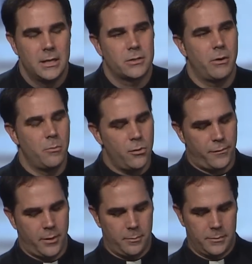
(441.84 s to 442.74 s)
So we moved
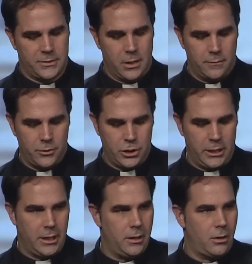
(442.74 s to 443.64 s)
from Southern
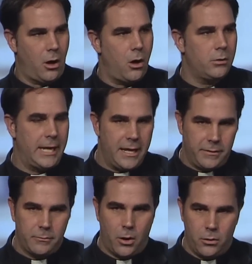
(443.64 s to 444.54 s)
Virginia. All
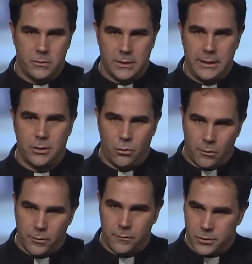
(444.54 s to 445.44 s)
Navy roads lead to
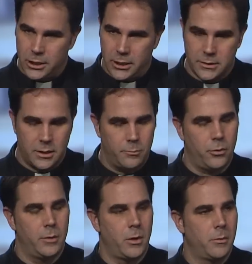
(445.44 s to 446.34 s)
Norfolk, Virginia at some
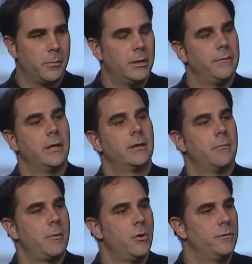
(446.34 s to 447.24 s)
point where we were living. Then
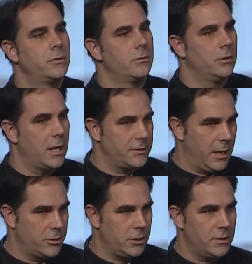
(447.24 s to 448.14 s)
we moved to Los
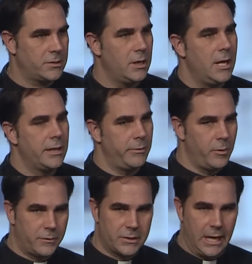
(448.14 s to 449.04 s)
Angeles. Then we
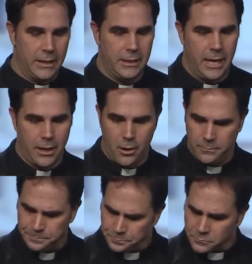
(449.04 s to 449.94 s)
moved to San Diego.
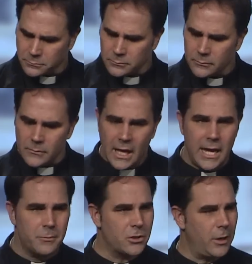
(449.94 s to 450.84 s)

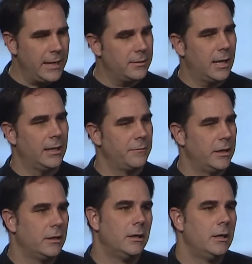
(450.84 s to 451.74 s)
And it was great. I loved
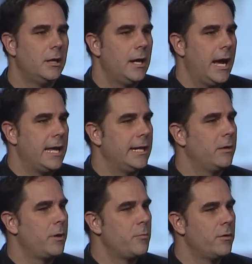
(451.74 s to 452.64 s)
it. And
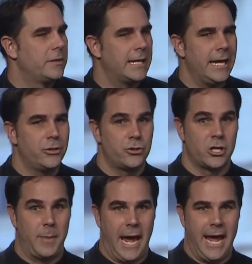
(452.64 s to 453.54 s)
then we moved again to
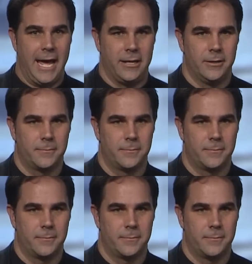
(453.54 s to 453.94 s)
Japan.